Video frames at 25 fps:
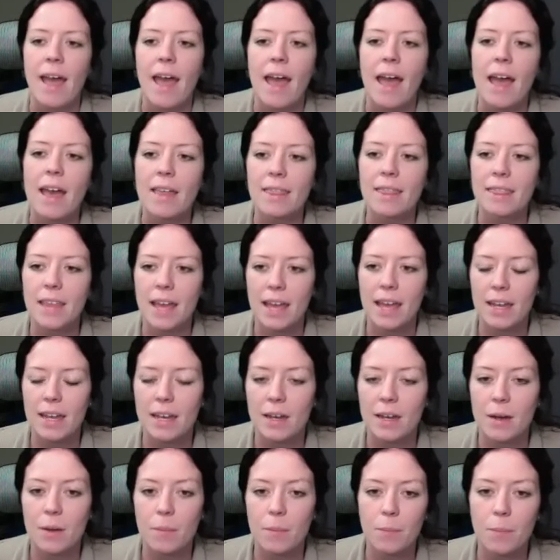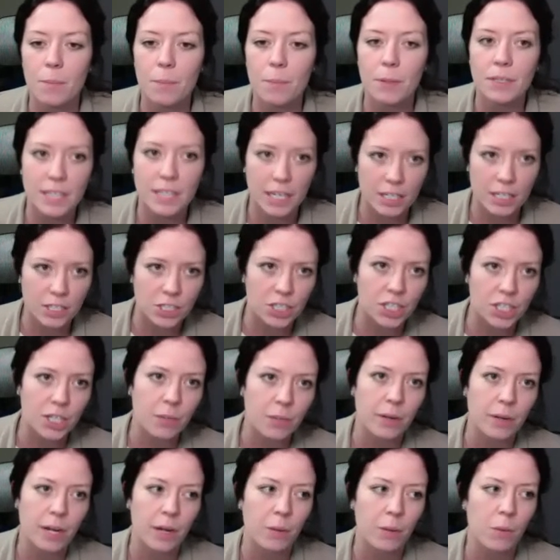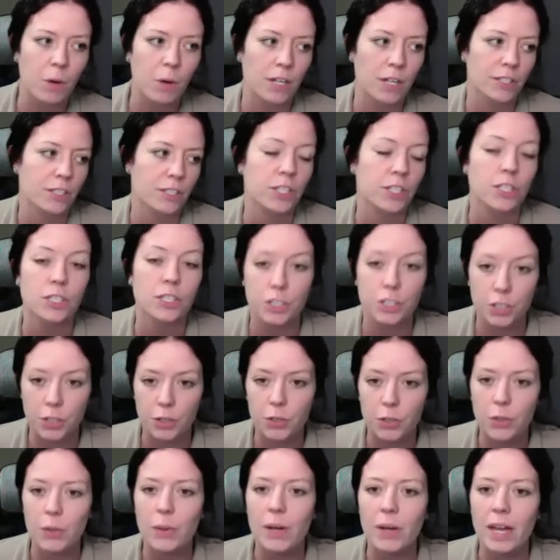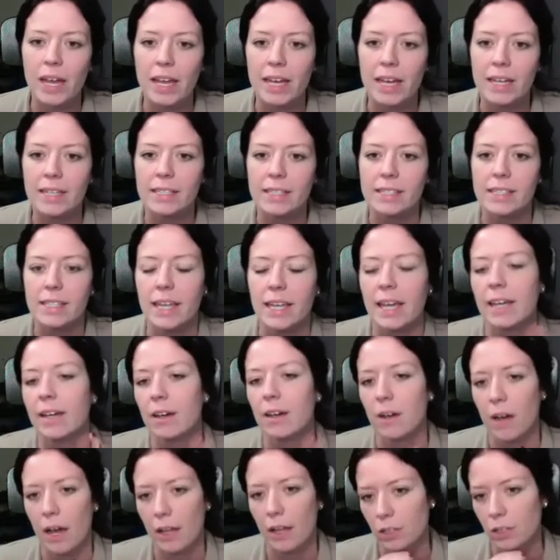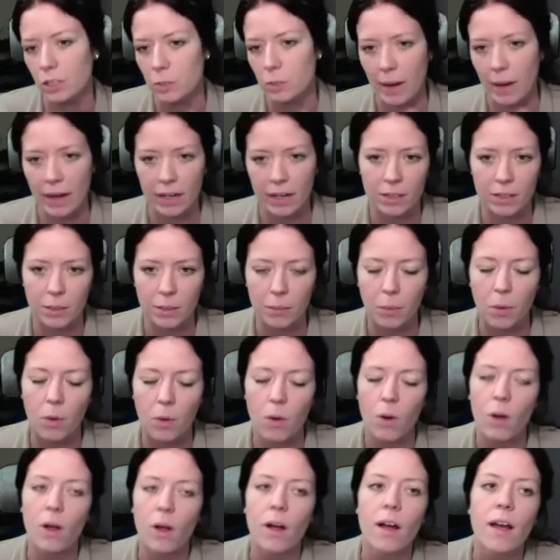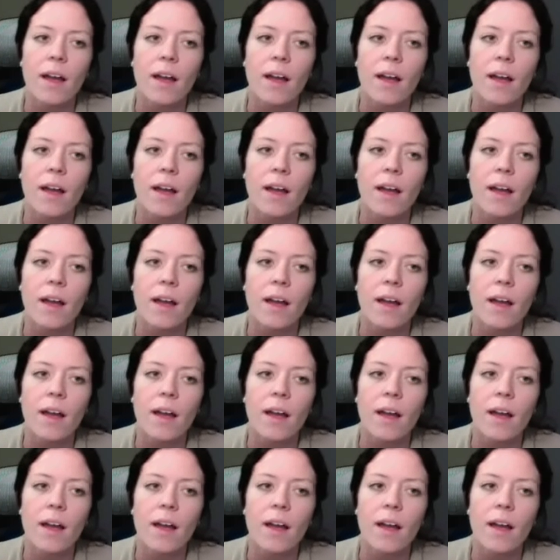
And then potentially what I want to do is like I looked back on the poll